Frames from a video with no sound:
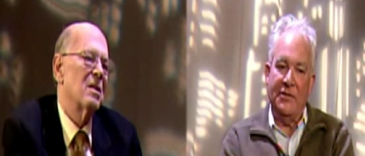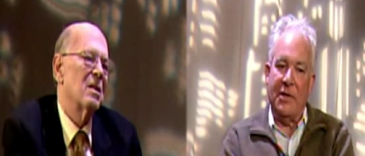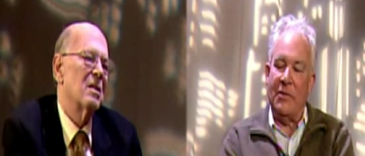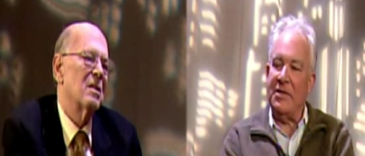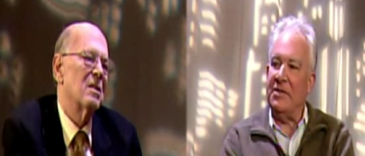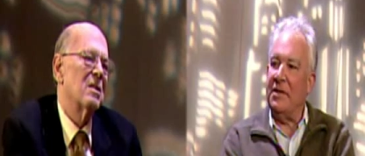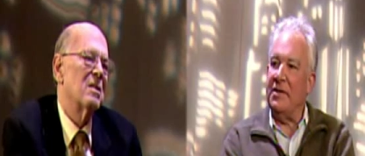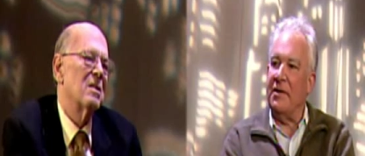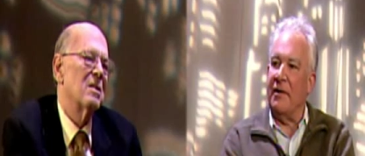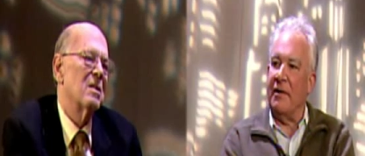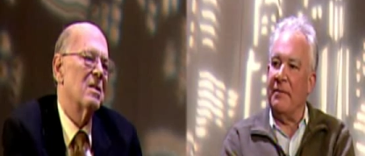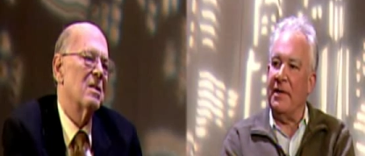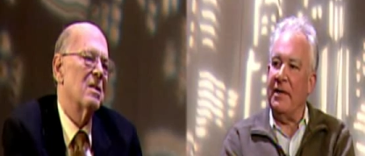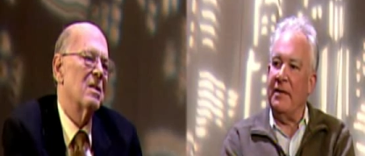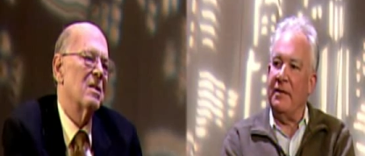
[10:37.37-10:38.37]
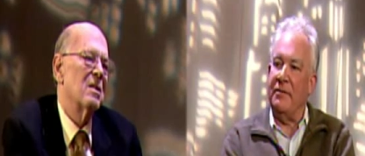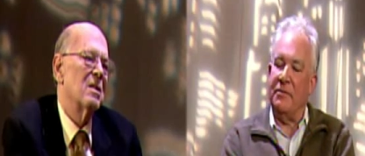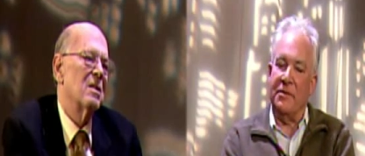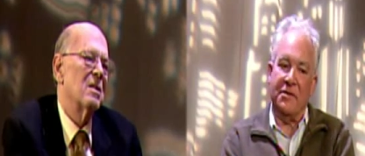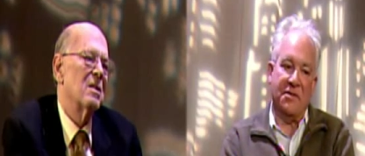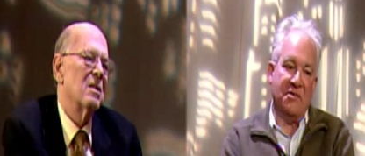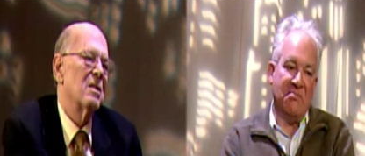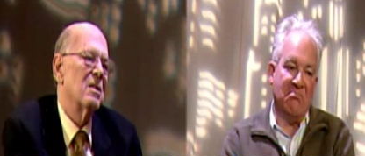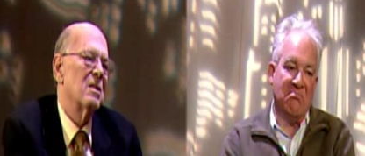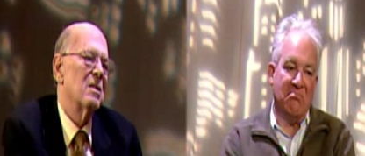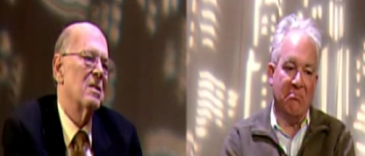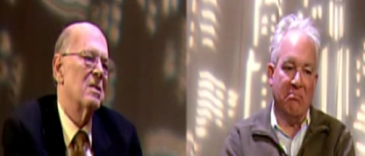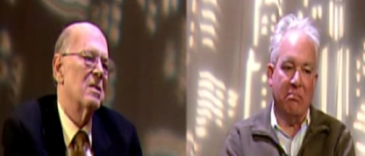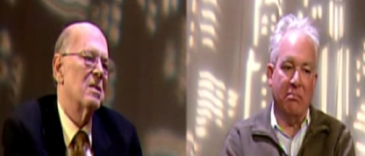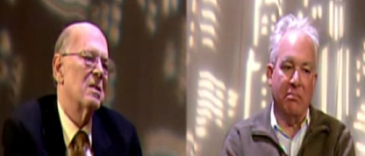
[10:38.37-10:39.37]
Speaker 1: so I went to the army, and it was.
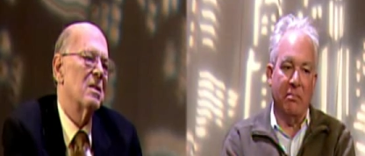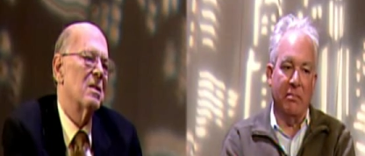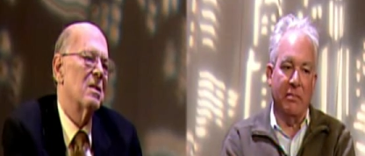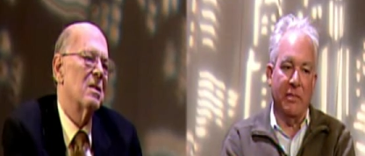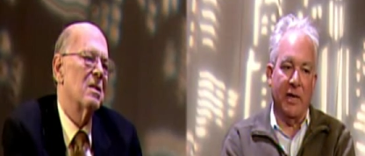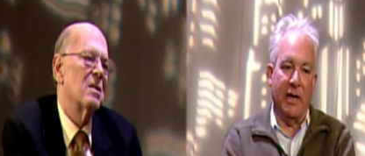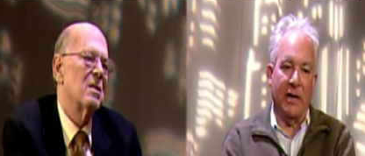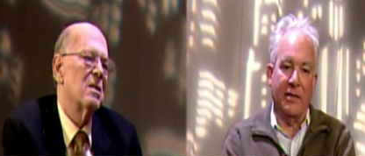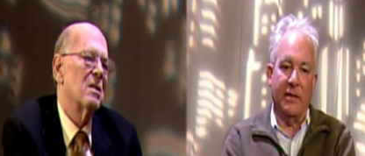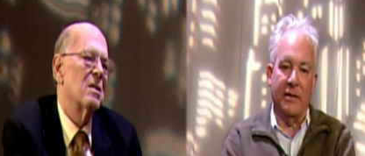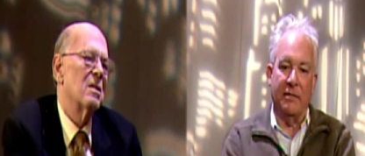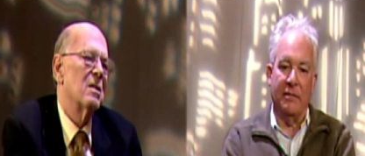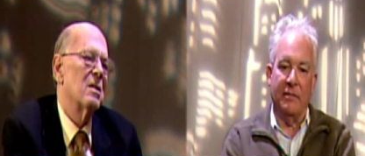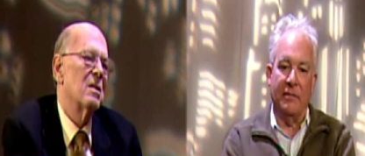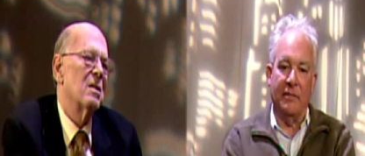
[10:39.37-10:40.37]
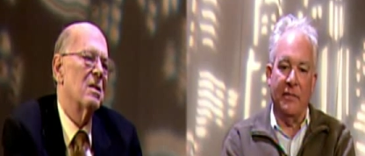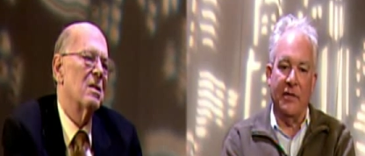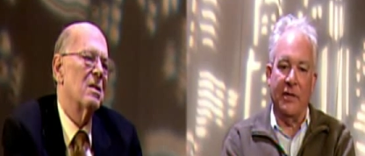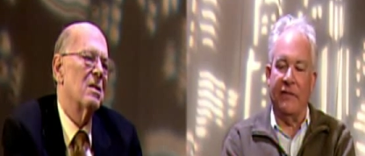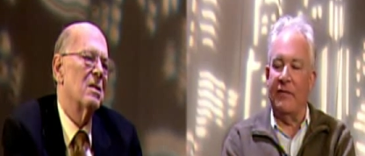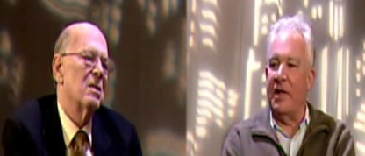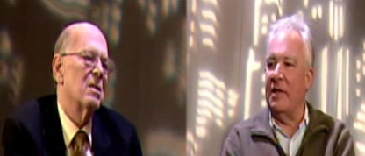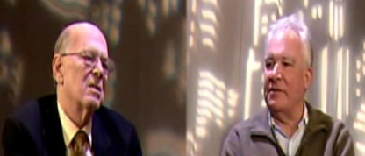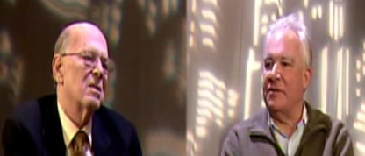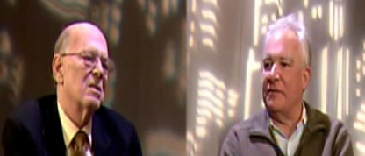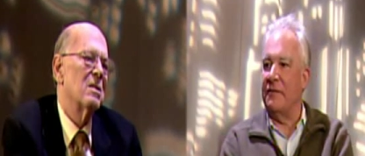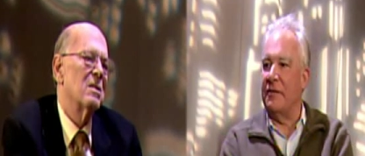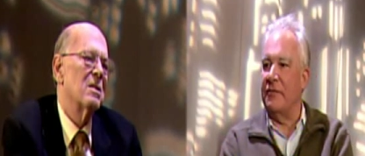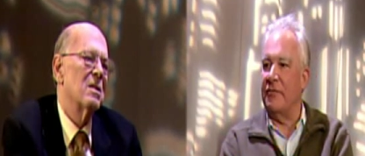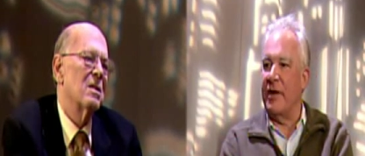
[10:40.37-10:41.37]
Uh, you could
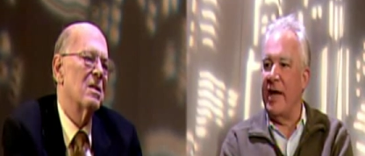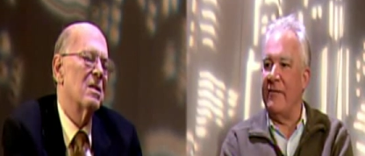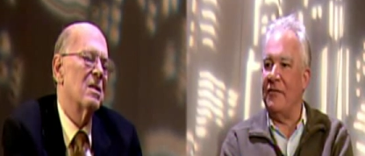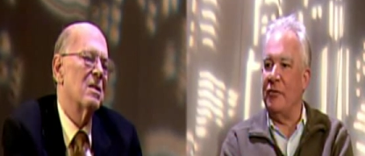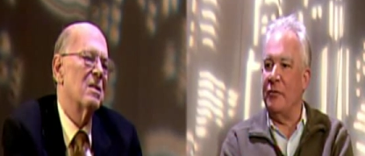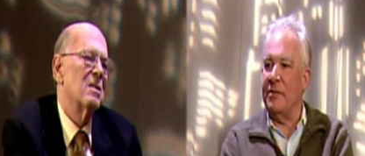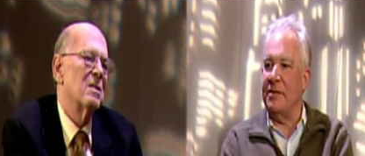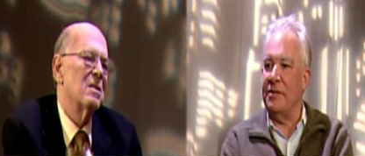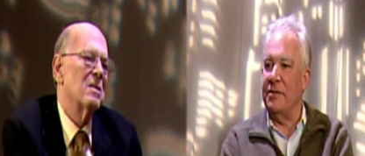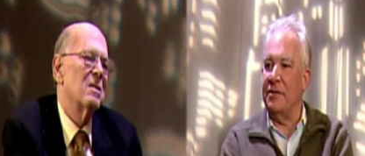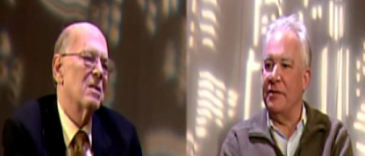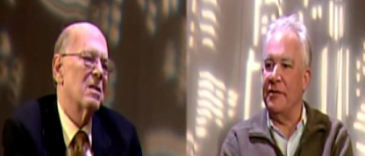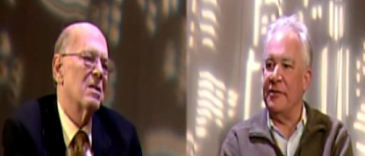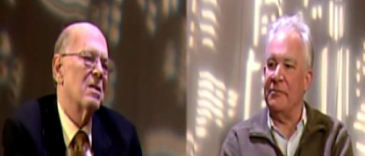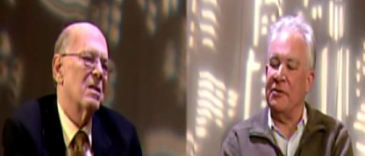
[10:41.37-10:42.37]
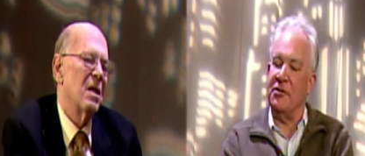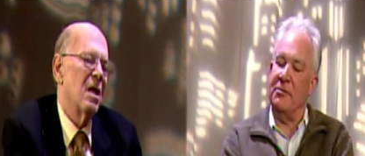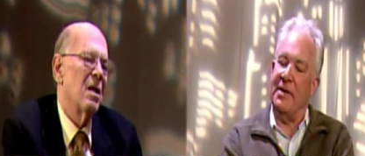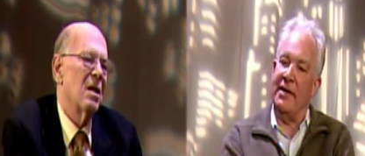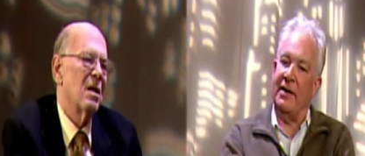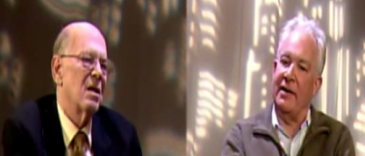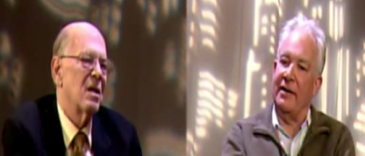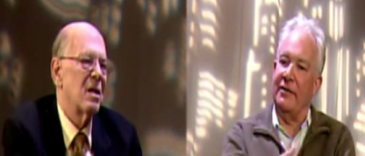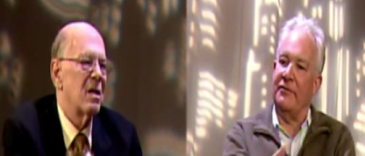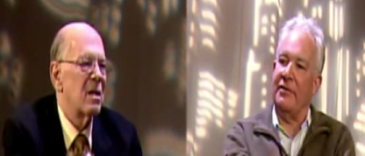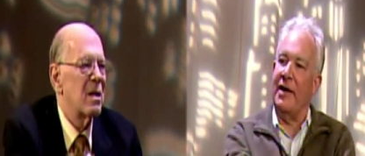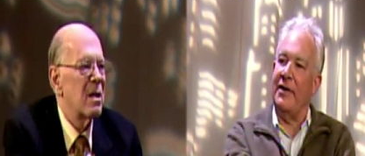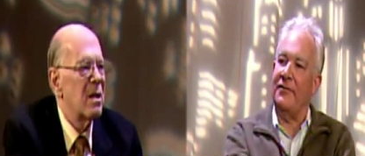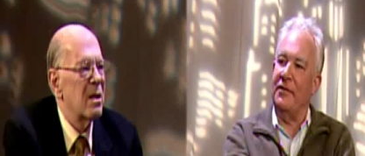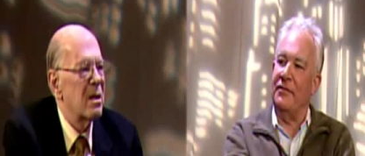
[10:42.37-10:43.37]
volunteer for the draft and it would be two years, but yeah. you may not get
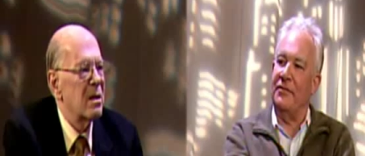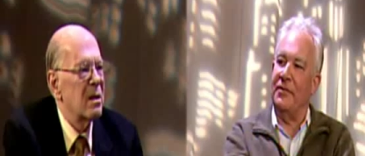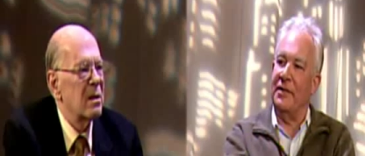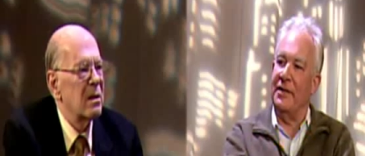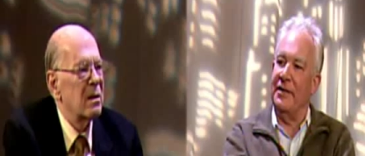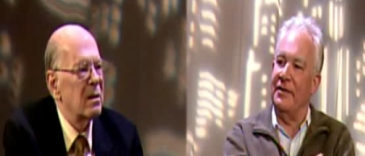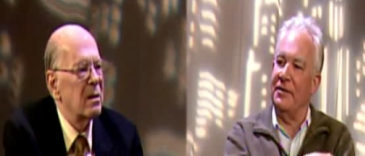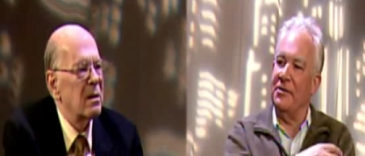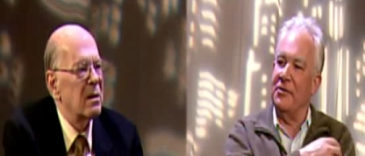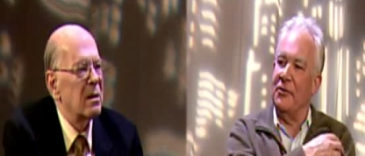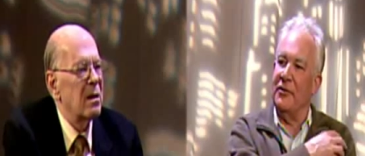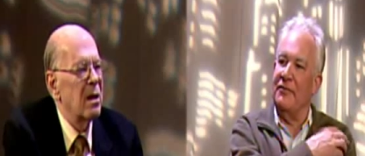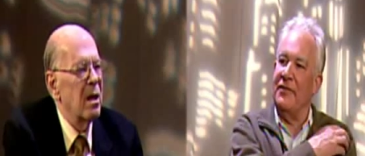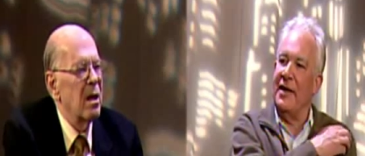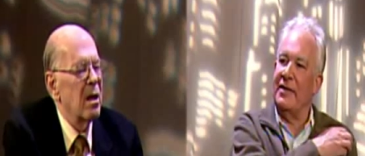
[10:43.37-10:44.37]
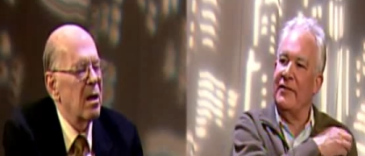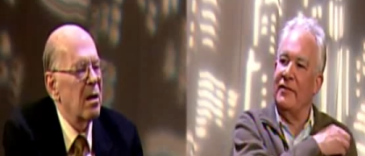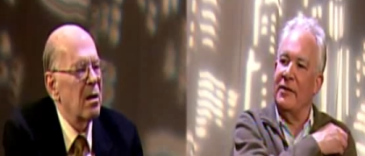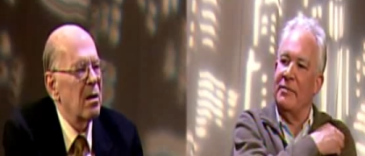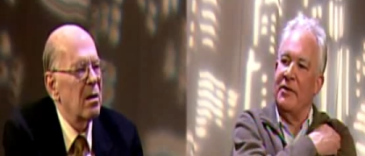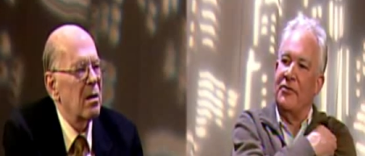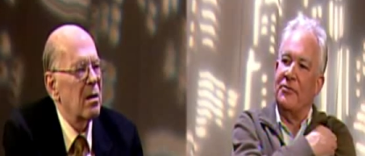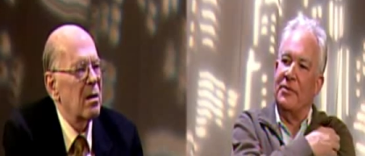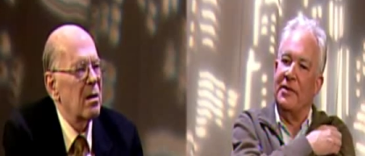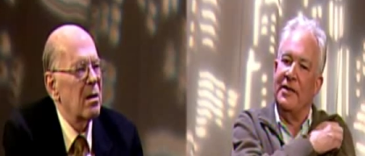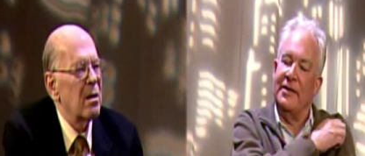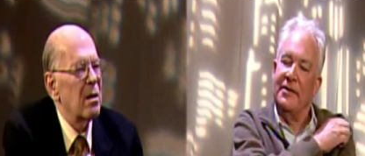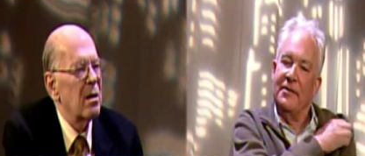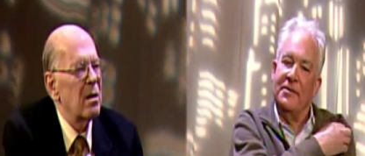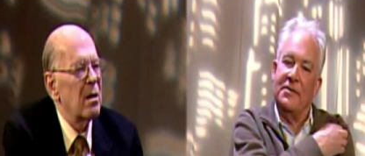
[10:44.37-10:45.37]
drafted for a year, so it would effectively yeah. be
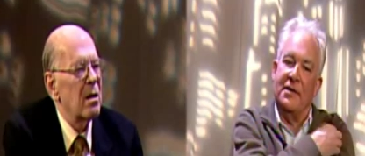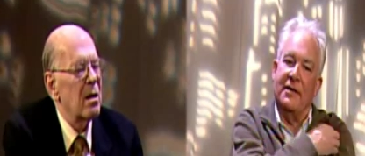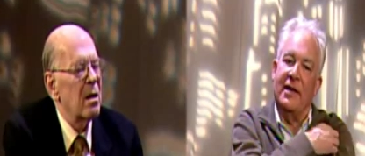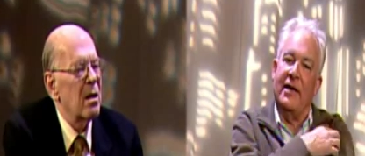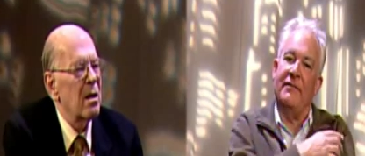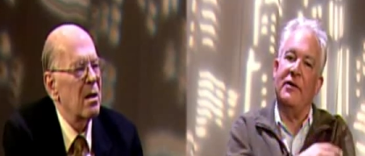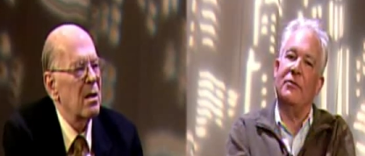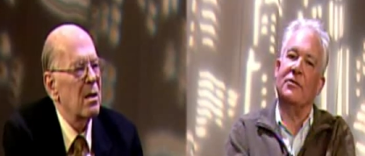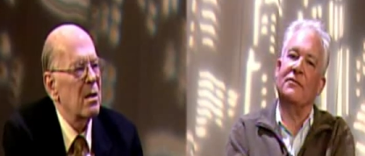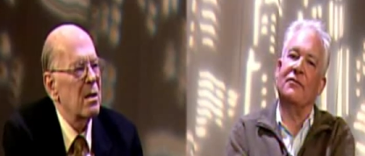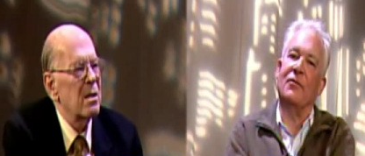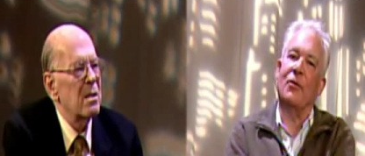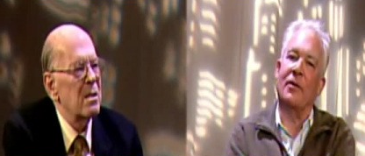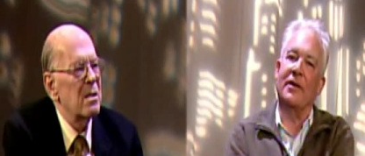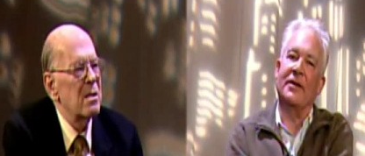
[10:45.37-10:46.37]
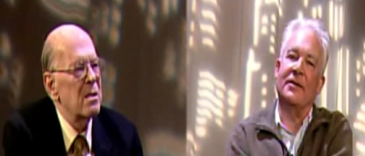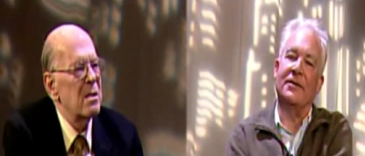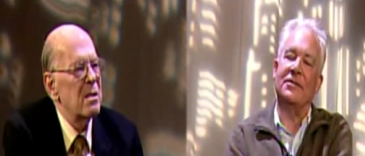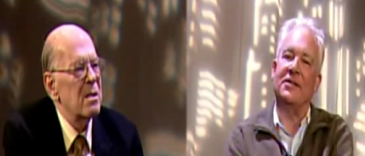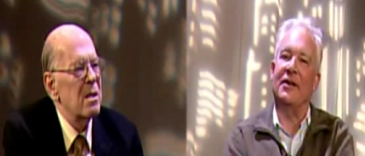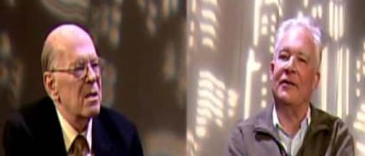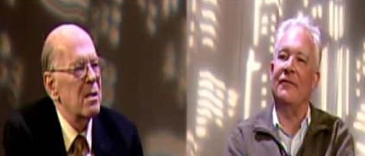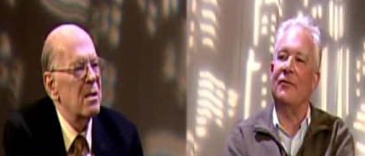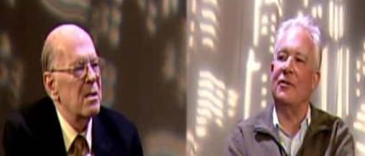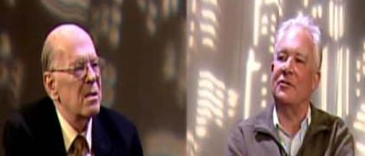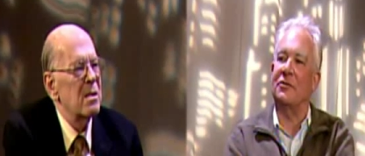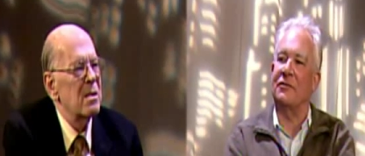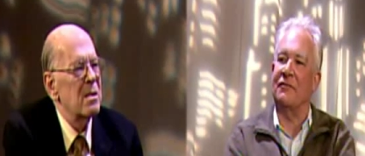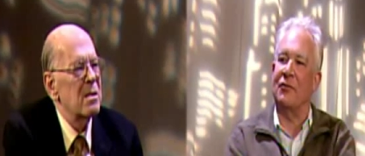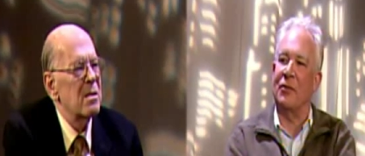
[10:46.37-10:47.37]
three years. The yeah. Navy was four years, the Air
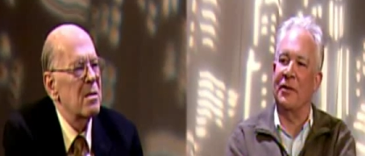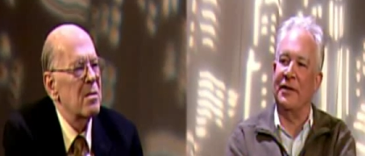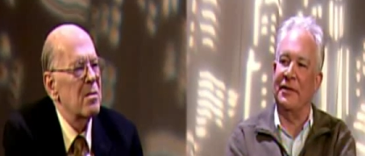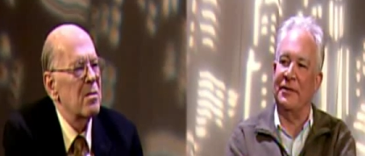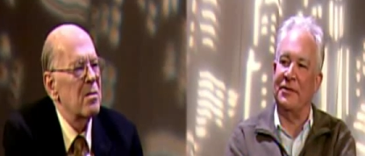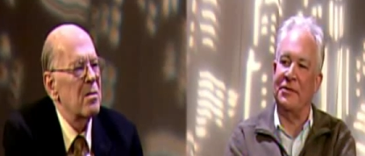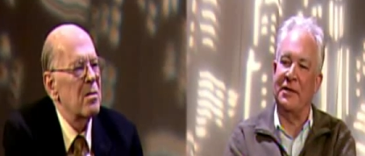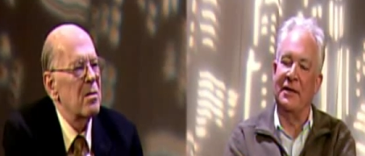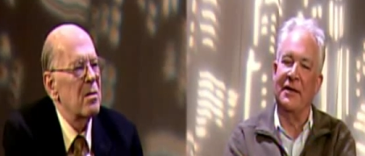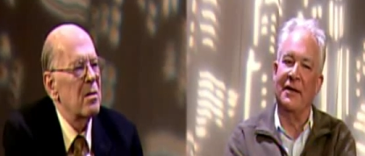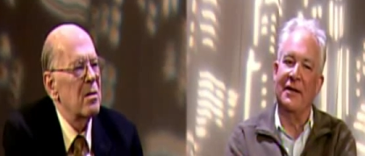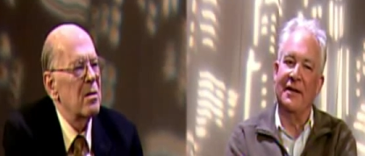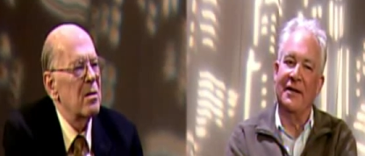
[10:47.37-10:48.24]
Force was four years.